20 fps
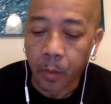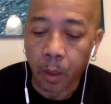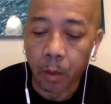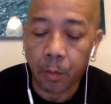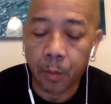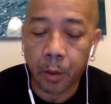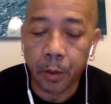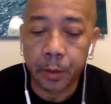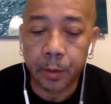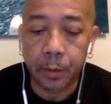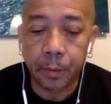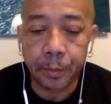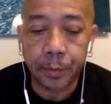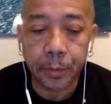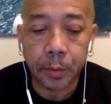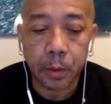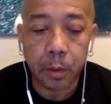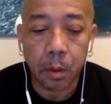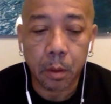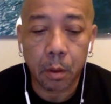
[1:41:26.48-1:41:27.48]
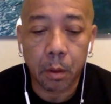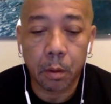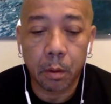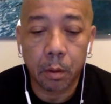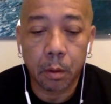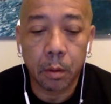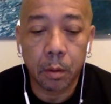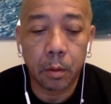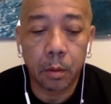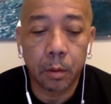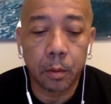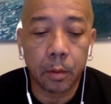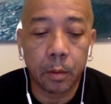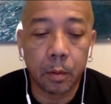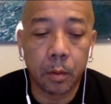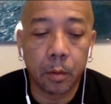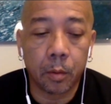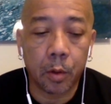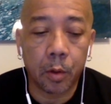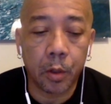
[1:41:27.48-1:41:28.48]
But
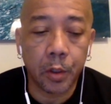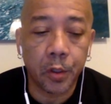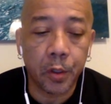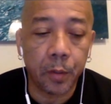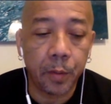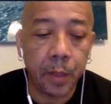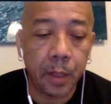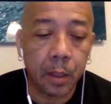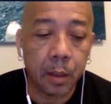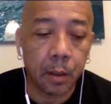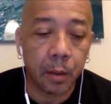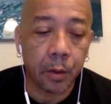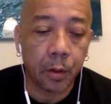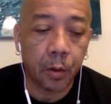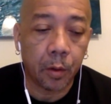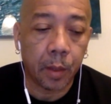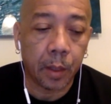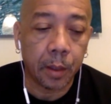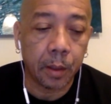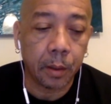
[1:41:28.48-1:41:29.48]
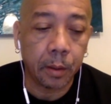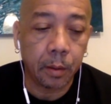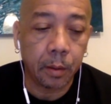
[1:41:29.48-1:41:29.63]
over Jamaica now and